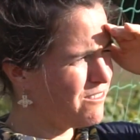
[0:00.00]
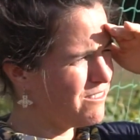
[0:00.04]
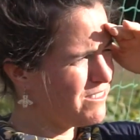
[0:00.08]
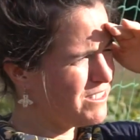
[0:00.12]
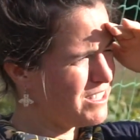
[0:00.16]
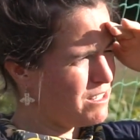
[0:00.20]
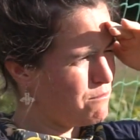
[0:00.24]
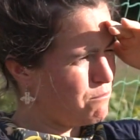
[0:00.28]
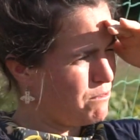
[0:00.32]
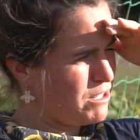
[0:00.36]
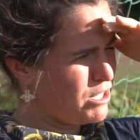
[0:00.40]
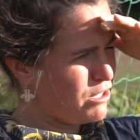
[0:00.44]

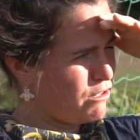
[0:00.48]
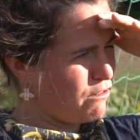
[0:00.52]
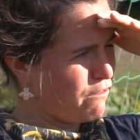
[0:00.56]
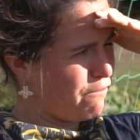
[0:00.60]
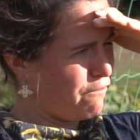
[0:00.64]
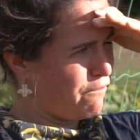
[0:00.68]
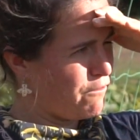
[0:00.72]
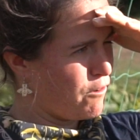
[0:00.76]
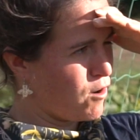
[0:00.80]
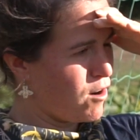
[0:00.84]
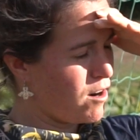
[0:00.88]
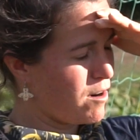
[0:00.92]
did we do
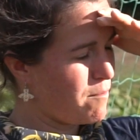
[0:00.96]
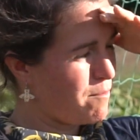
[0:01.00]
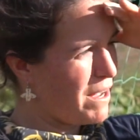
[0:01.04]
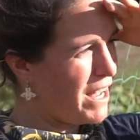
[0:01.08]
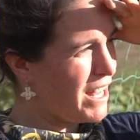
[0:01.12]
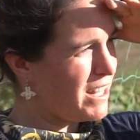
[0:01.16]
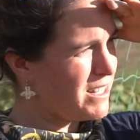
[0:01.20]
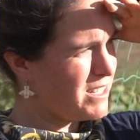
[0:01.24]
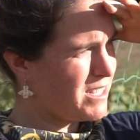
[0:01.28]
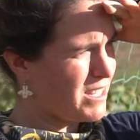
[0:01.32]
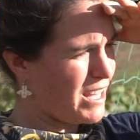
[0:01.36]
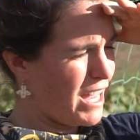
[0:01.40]
4
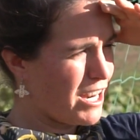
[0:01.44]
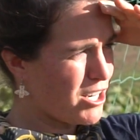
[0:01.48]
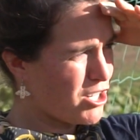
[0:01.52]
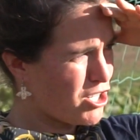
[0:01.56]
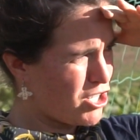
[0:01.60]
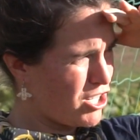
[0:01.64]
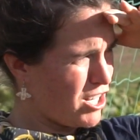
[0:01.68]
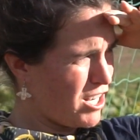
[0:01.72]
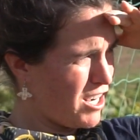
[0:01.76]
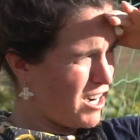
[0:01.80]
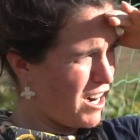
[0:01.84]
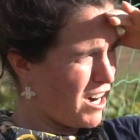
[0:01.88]
beds
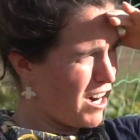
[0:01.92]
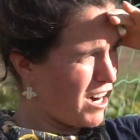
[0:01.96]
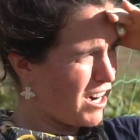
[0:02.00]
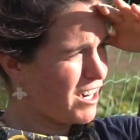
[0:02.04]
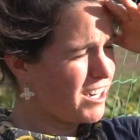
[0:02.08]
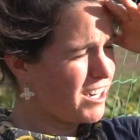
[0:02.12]
last year?